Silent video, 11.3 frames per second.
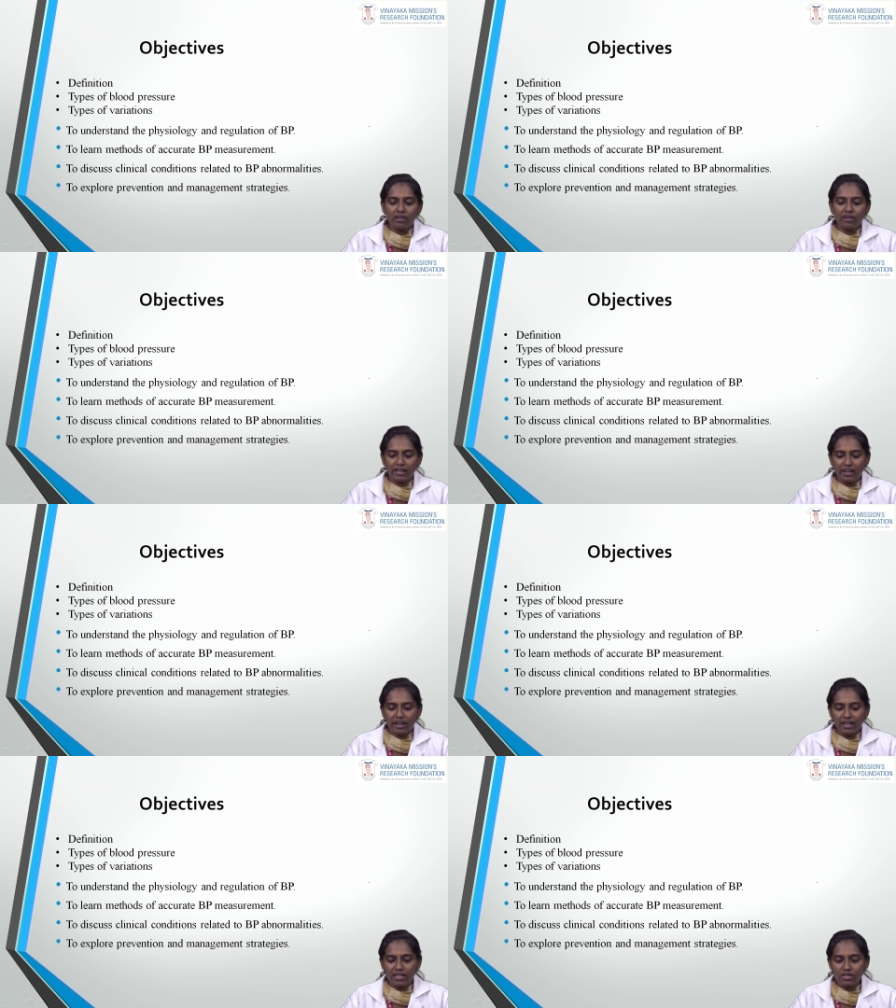In
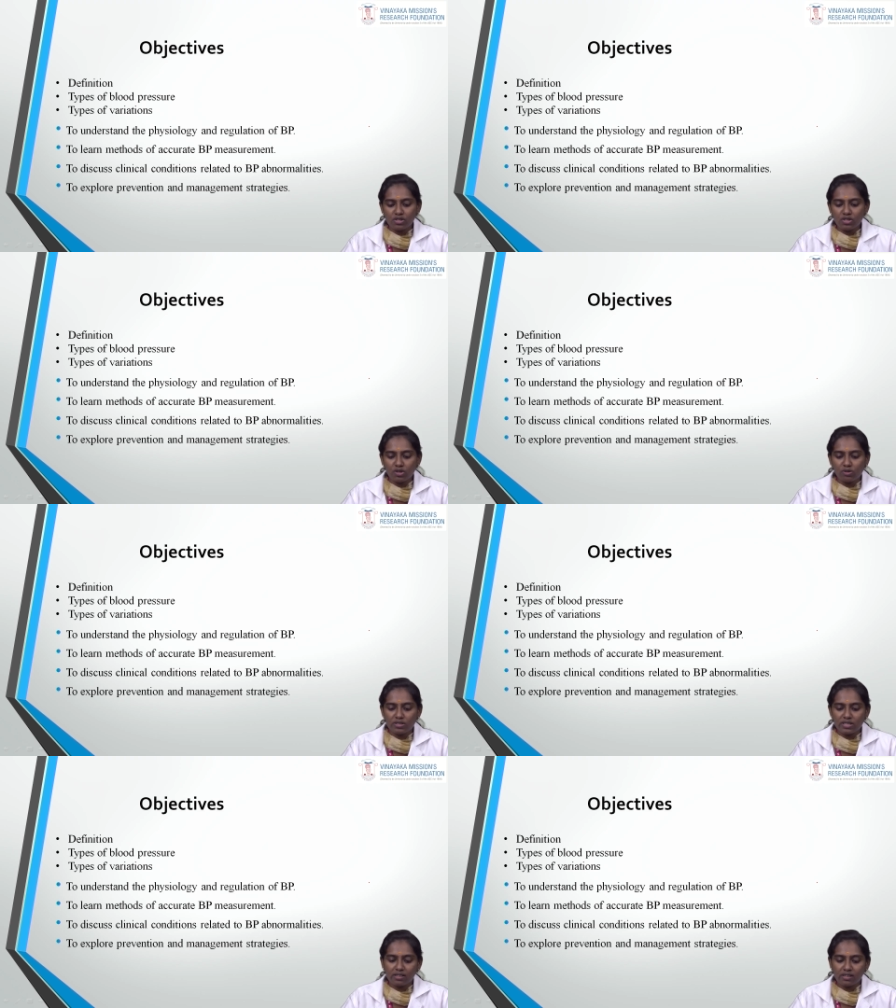regulations you
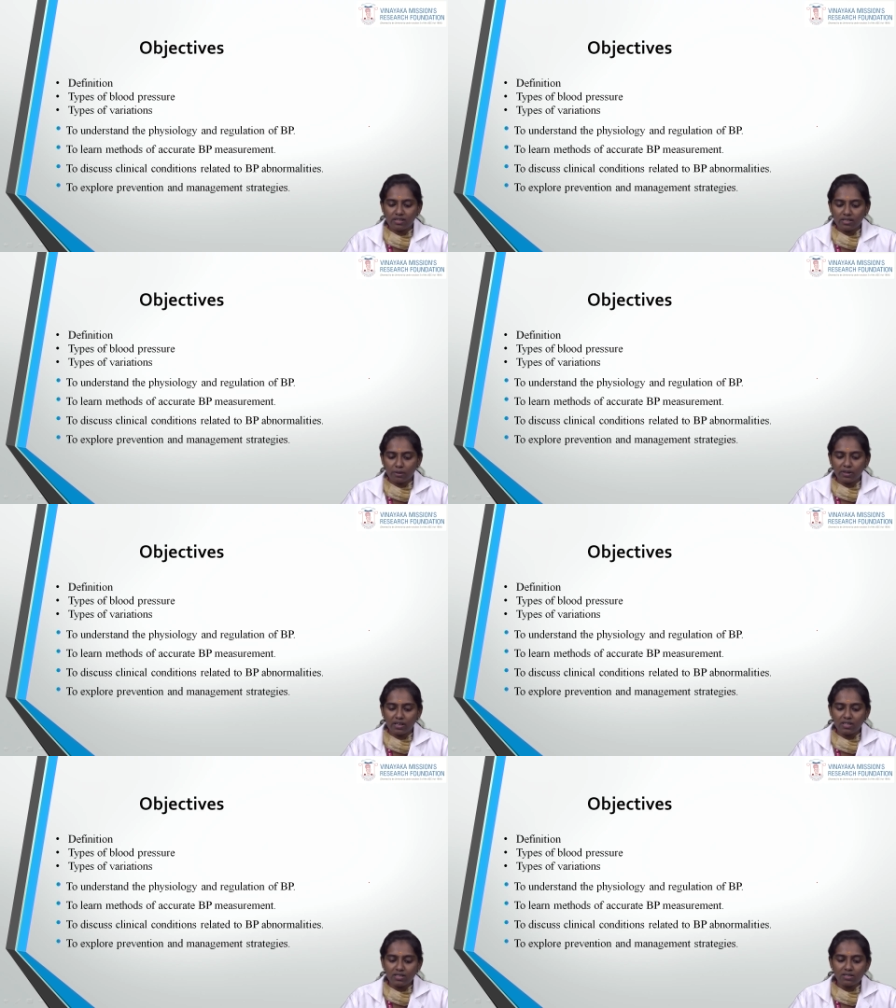will see the
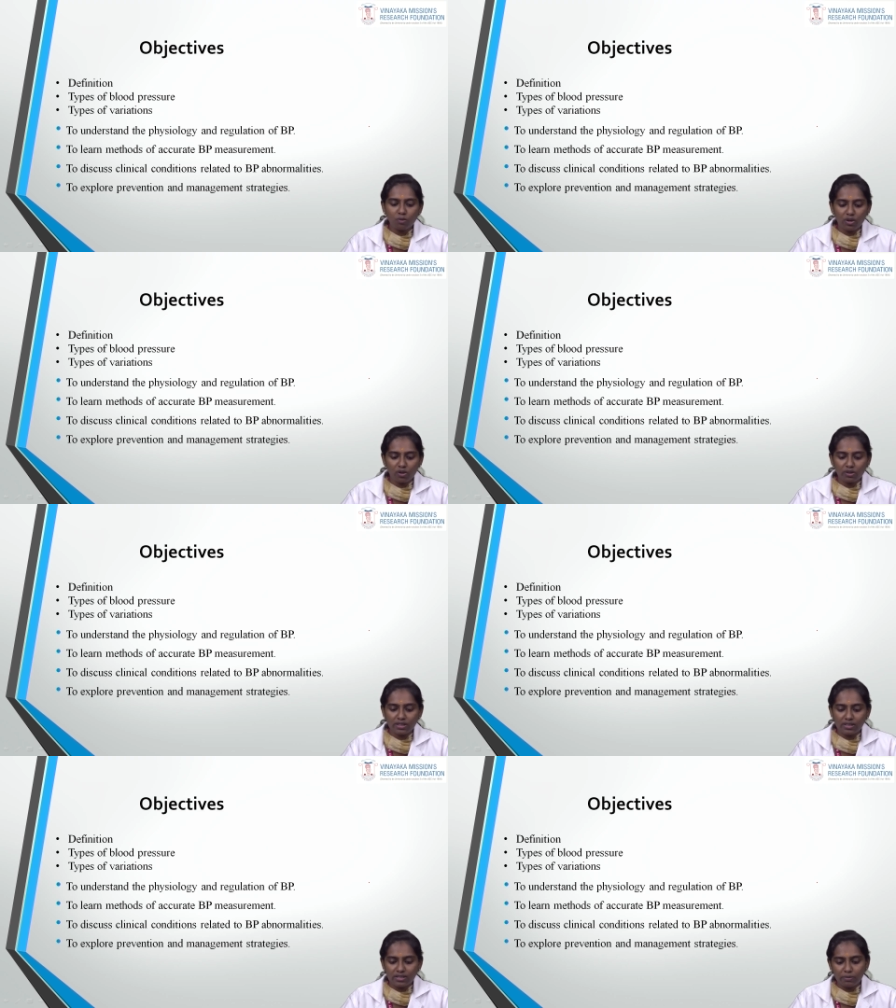receptors, what are all
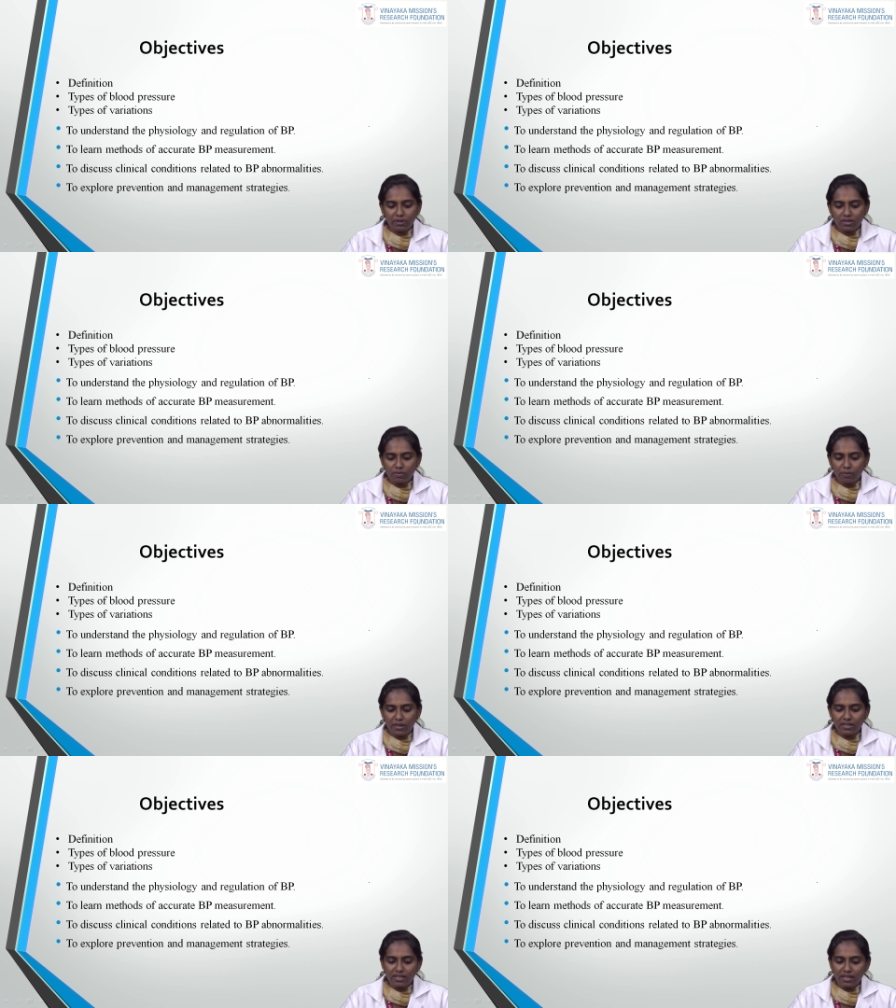the receptors
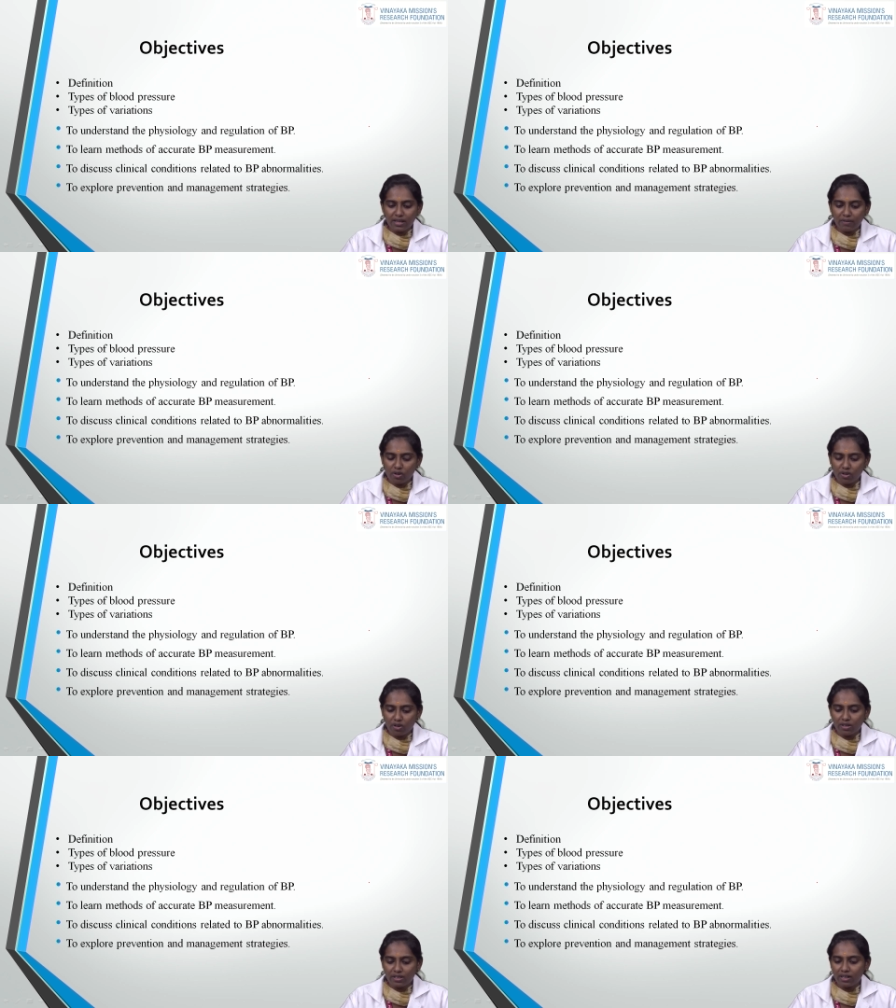present and
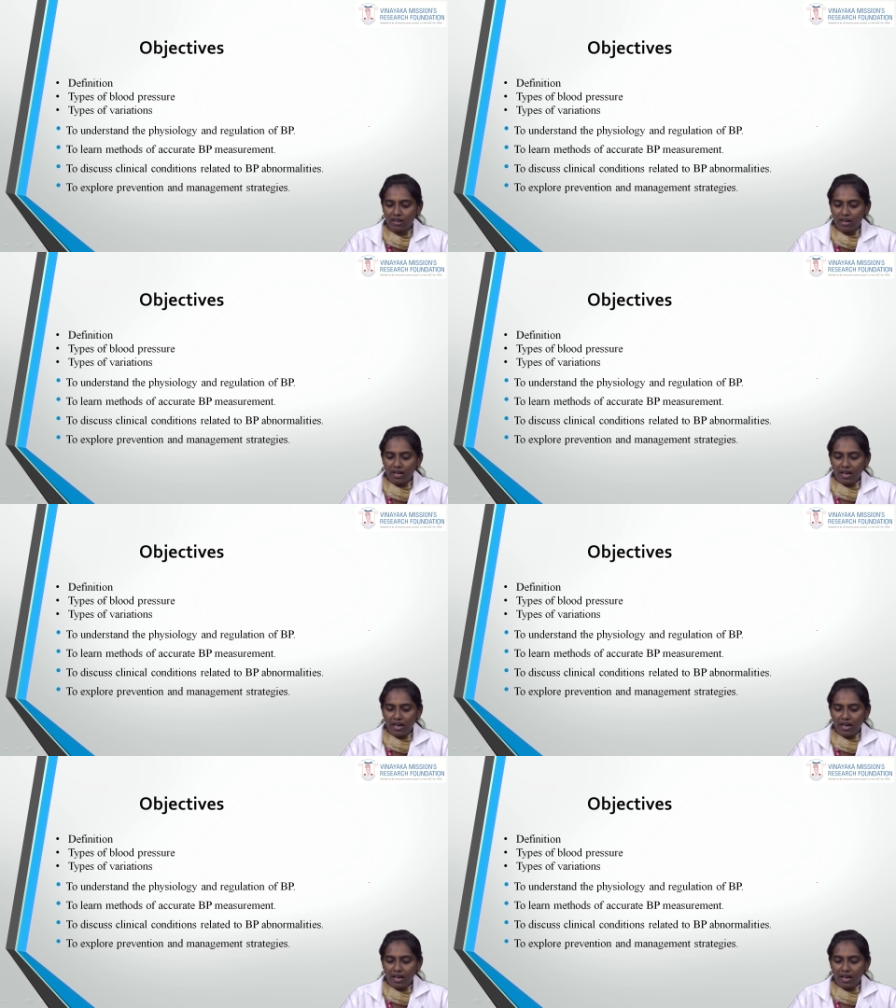what are all the